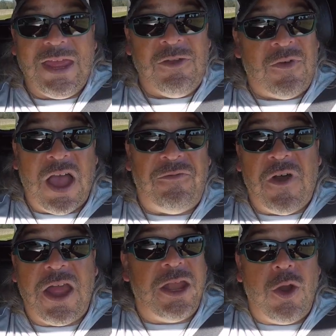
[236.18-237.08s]
If I
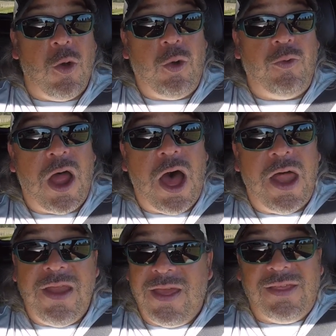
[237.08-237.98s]
find an old
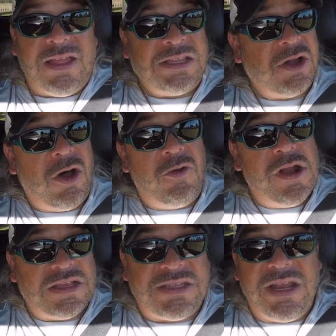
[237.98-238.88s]
rod that's all
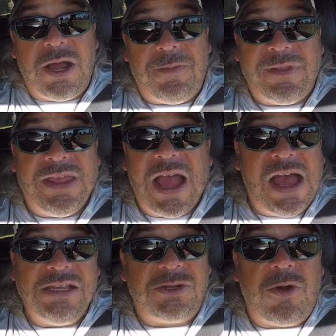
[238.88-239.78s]
rusted up and the
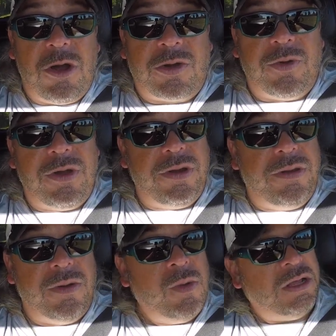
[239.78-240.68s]
eyes are all
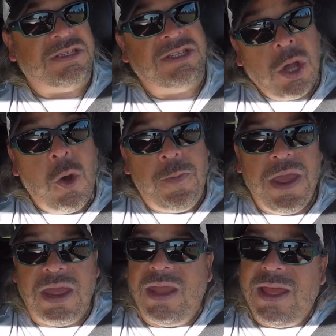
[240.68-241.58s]
corroded, well, so be
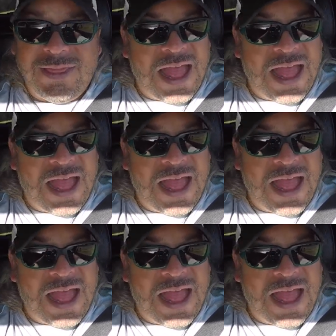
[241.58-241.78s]
it.